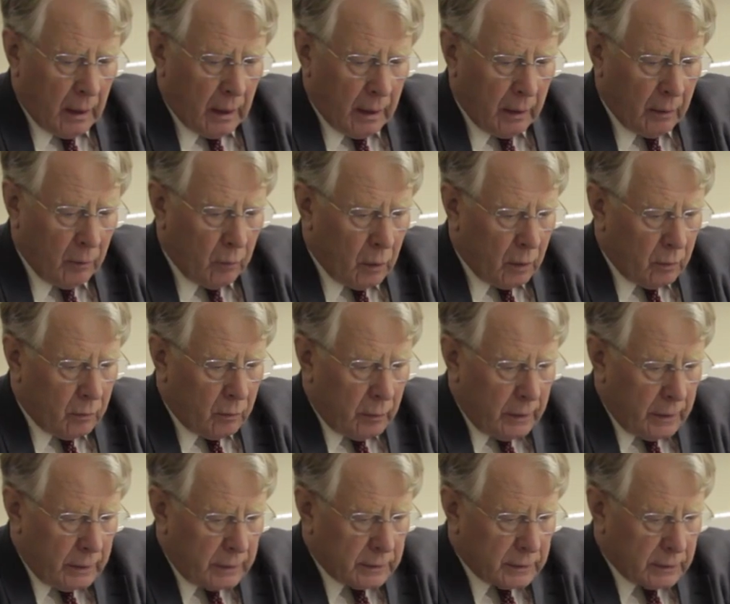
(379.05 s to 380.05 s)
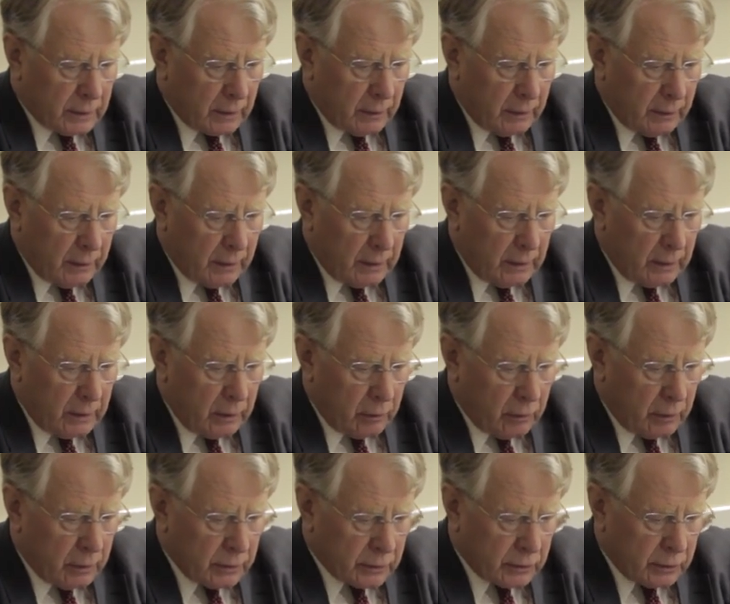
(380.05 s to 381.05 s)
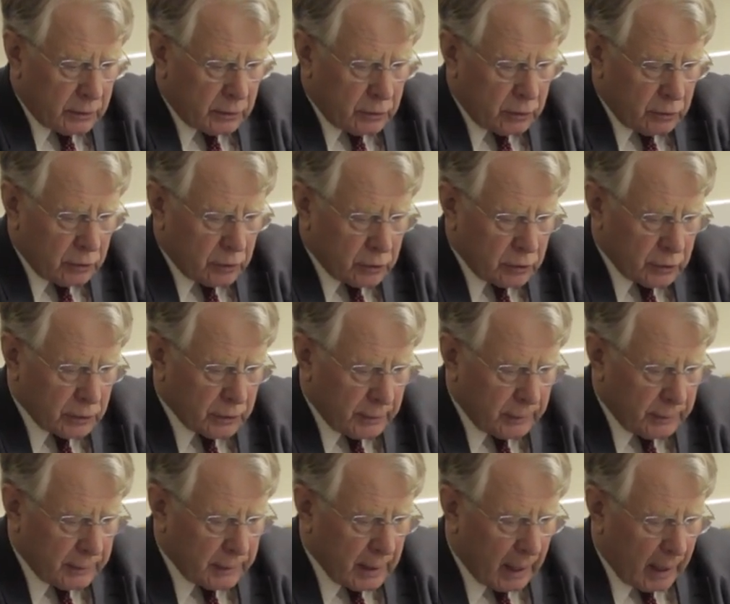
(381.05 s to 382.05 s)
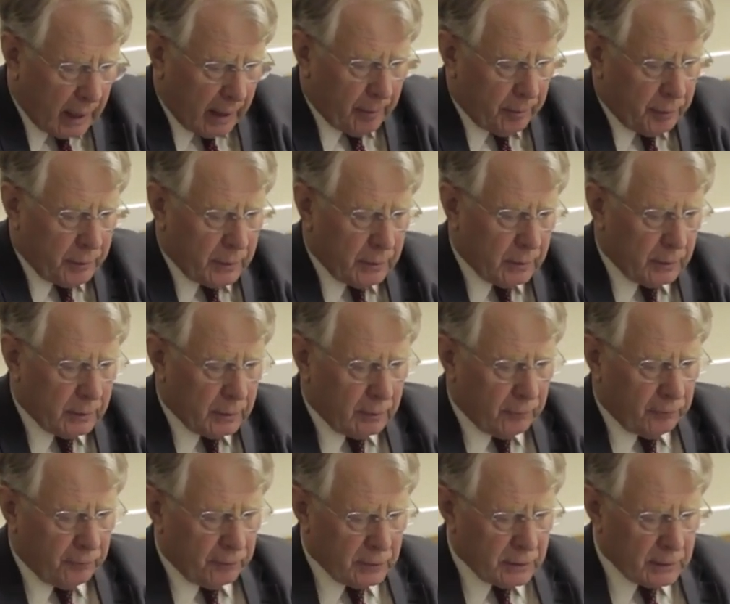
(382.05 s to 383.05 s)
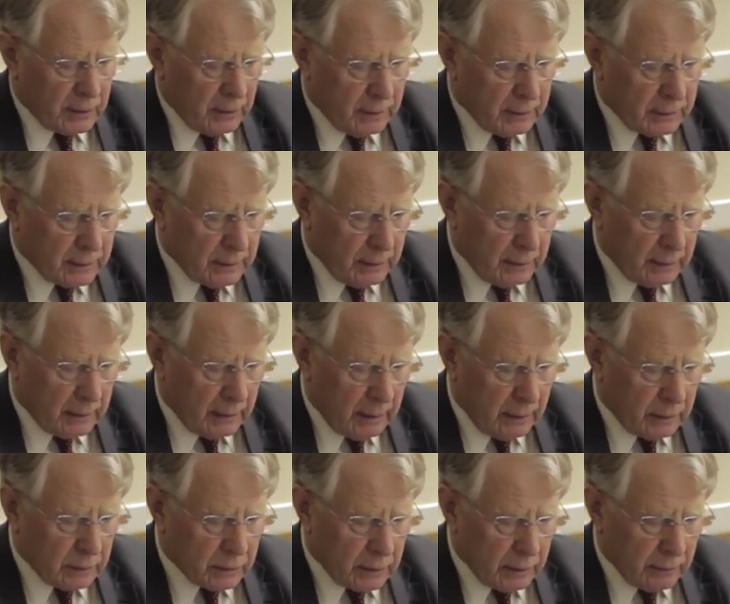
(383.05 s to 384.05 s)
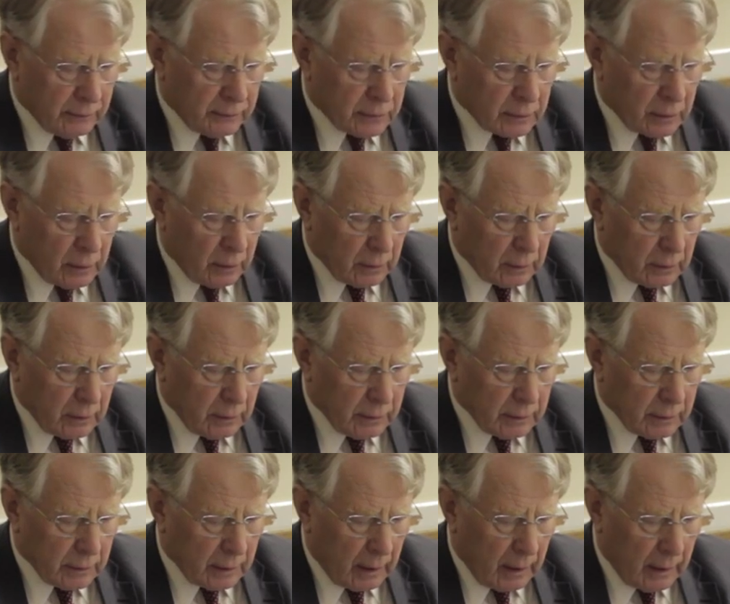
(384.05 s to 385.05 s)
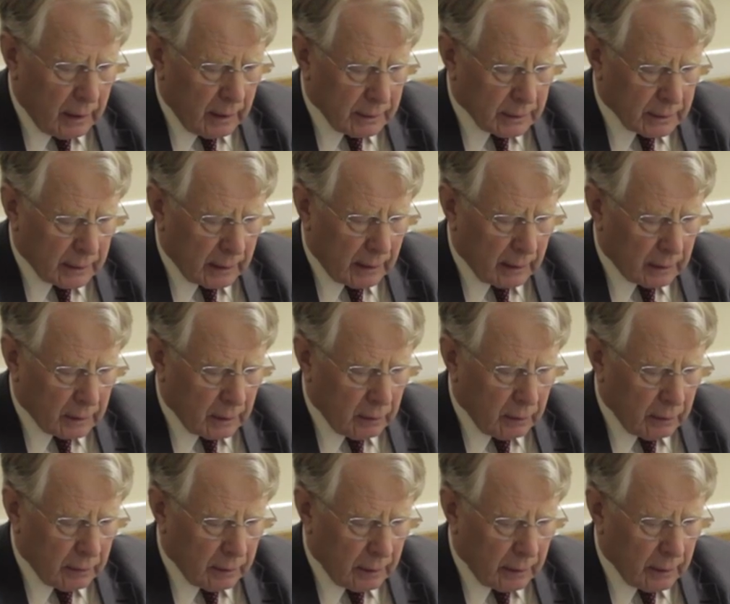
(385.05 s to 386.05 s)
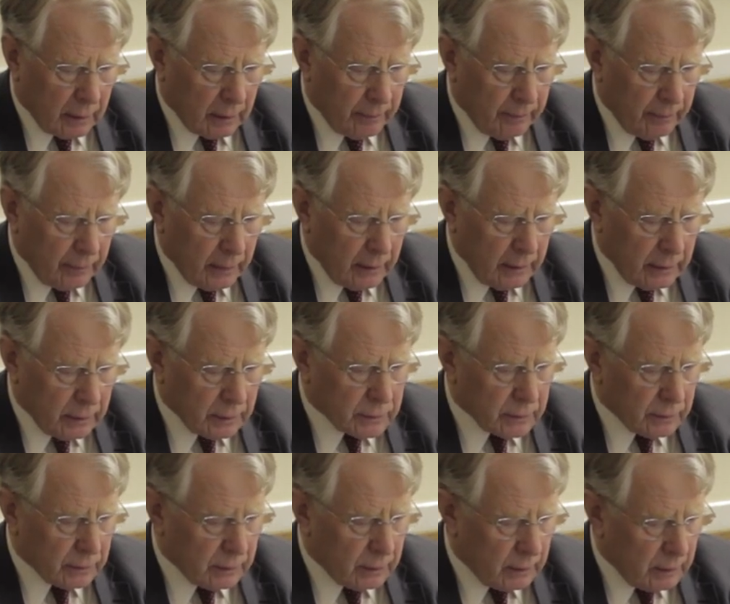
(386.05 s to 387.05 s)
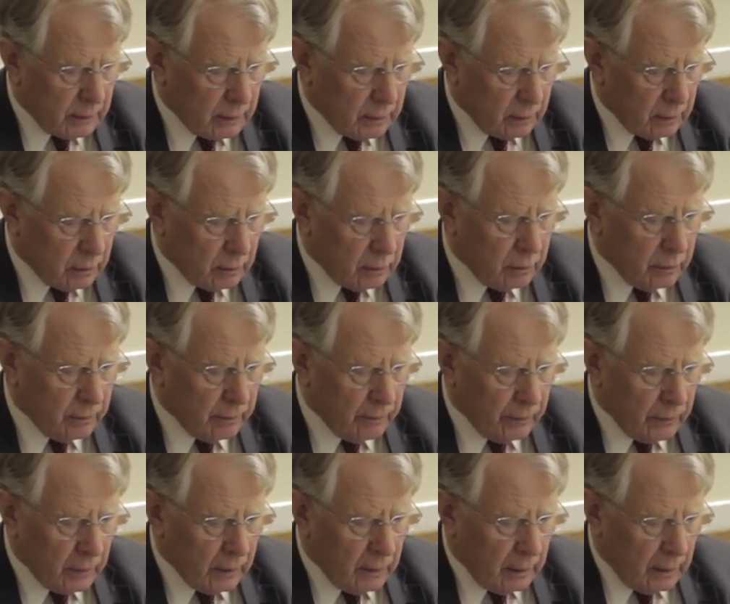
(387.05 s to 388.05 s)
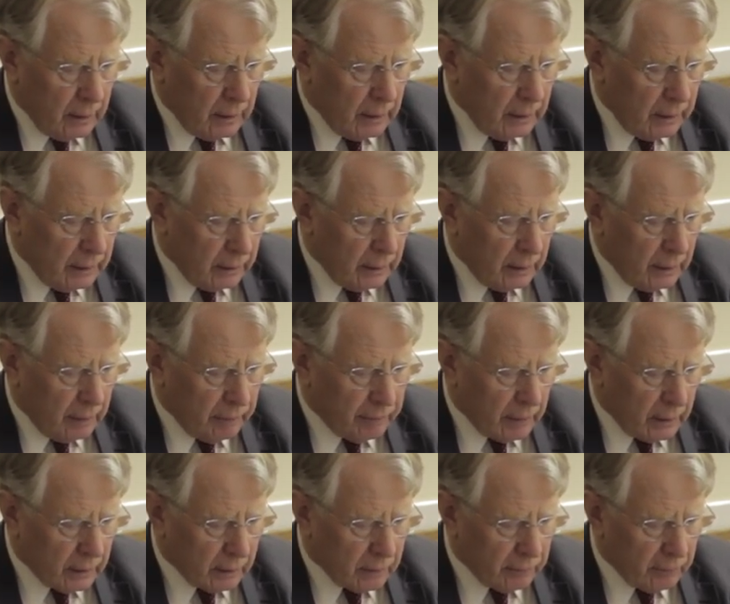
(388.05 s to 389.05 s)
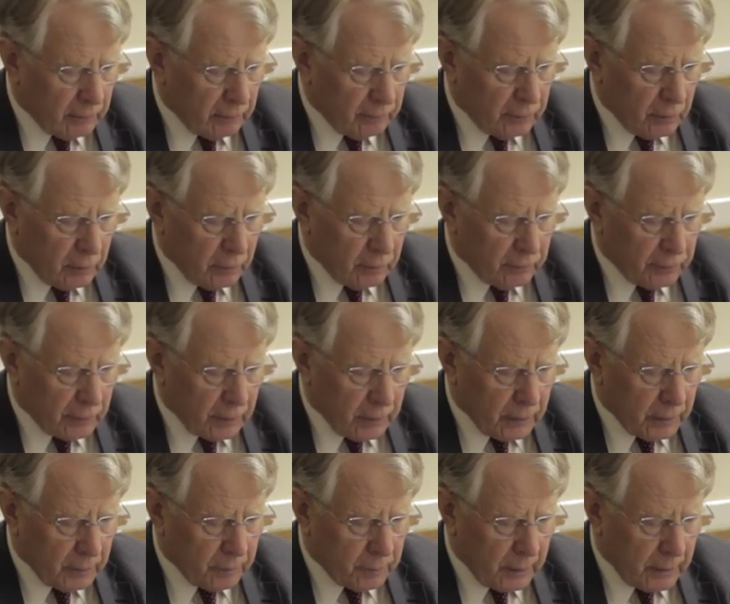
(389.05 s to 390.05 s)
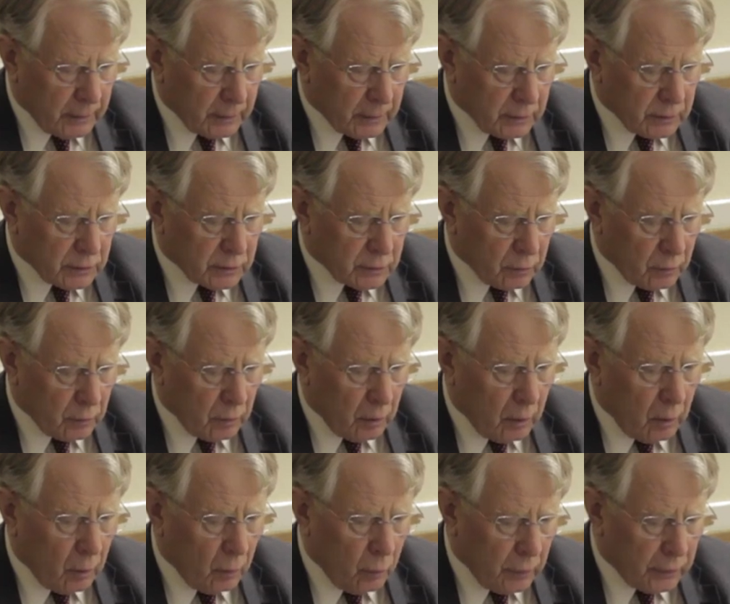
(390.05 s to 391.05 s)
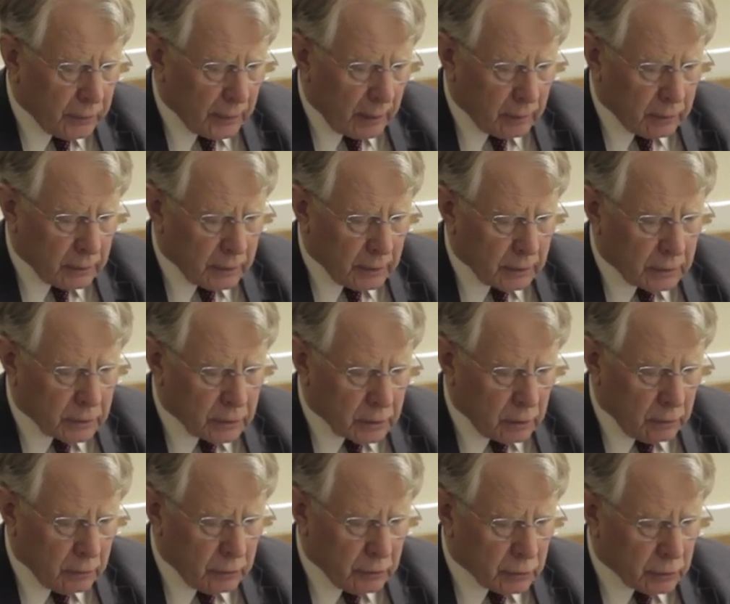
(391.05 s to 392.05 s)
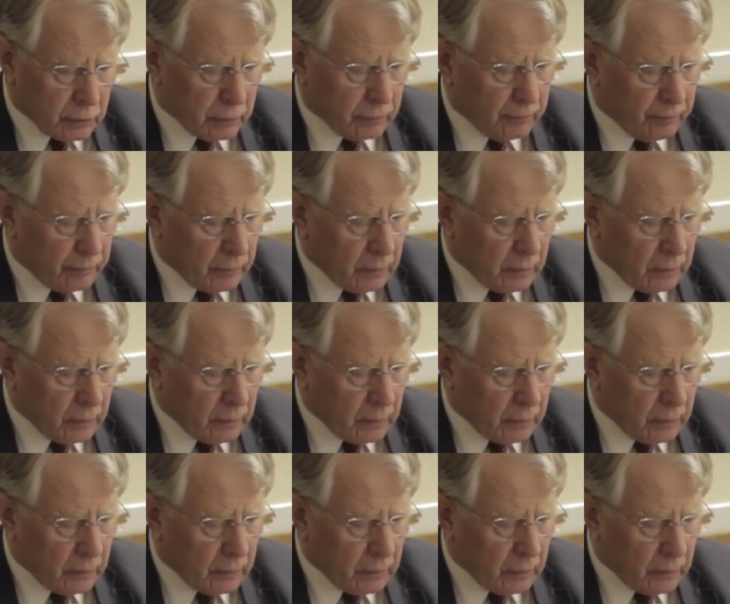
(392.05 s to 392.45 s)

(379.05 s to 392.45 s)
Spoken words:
in what ways can EU institutions adapt to facilitate the entry of Scotland and Catalonia into the EU in the event of a vote for independence without exclusion?